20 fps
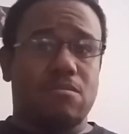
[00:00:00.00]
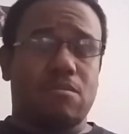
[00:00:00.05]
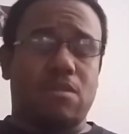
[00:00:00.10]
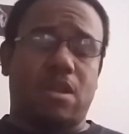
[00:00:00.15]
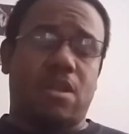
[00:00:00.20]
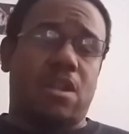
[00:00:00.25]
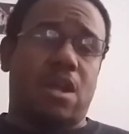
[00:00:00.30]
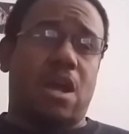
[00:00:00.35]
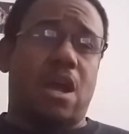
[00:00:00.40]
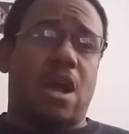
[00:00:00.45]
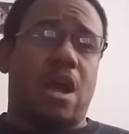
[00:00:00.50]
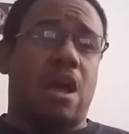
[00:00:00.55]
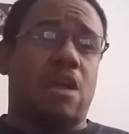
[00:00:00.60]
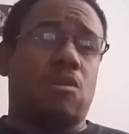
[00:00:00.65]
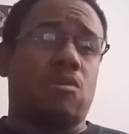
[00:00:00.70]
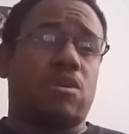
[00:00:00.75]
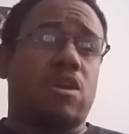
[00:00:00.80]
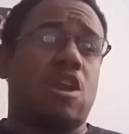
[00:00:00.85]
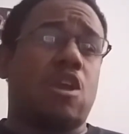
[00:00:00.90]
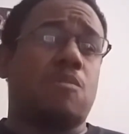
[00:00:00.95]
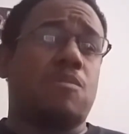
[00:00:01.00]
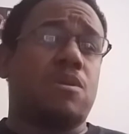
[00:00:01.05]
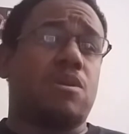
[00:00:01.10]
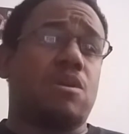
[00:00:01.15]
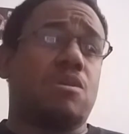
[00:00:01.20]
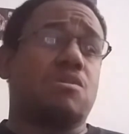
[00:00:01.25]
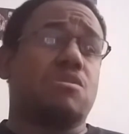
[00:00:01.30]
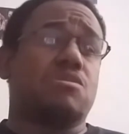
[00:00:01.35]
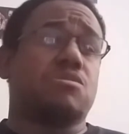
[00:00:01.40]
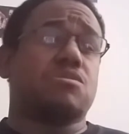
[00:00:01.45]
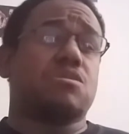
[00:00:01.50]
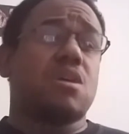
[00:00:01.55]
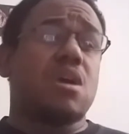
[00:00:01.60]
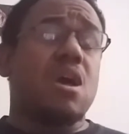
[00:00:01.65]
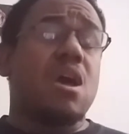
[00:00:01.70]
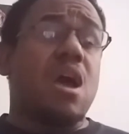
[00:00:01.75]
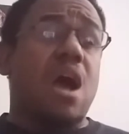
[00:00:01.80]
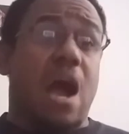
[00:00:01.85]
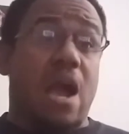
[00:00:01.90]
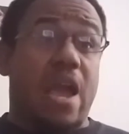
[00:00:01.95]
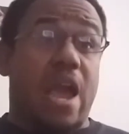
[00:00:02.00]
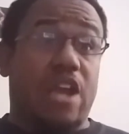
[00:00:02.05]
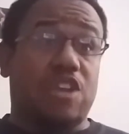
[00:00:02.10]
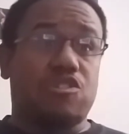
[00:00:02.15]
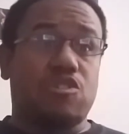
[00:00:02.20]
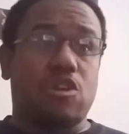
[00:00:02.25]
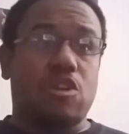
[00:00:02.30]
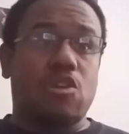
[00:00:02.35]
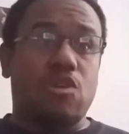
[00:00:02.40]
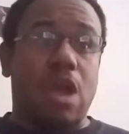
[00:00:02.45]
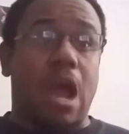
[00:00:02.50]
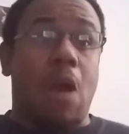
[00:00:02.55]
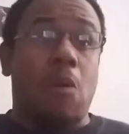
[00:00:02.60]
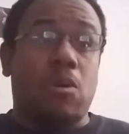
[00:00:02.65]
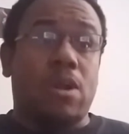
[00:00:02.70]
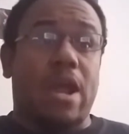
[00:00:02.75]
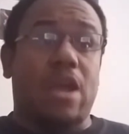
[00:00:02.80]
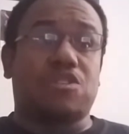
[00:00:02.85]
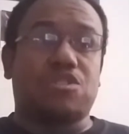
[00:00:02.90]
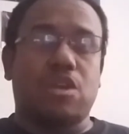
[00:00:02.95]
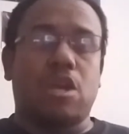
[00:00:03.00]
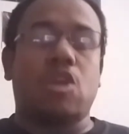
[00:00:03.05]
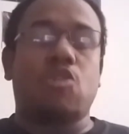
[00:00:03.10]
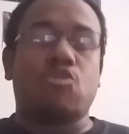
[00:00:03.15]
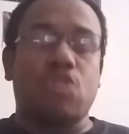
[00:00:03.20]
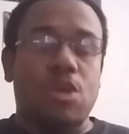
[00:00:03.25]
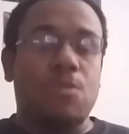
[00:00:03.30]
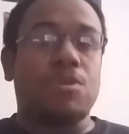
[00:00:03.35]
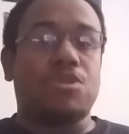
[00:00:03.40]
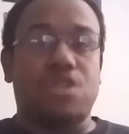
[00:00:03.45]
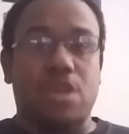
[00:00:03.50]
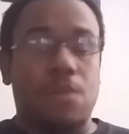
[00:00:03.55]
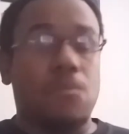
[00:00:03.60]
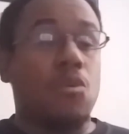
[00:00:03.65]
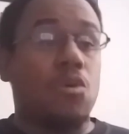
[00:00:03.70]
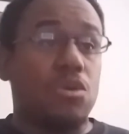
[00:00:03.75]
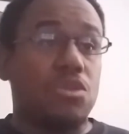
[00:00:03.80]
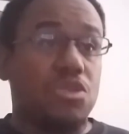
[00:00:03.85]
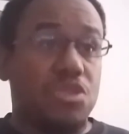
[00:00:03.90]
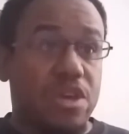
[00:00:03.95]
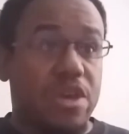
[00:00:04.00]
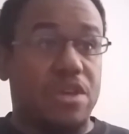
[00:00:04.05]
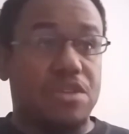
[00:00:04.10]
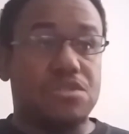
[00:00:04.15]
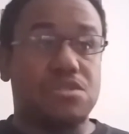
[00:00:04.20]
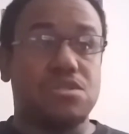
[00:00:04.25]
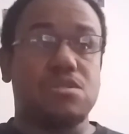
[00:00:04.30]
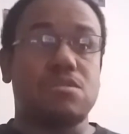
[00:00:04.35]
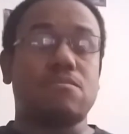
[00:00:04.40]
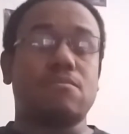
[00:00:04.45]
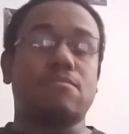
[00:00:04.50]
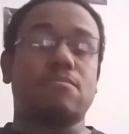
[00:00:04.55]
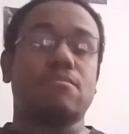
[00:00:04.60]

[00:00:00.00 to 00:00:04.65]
And I don't care, because I would actually agree with them on this.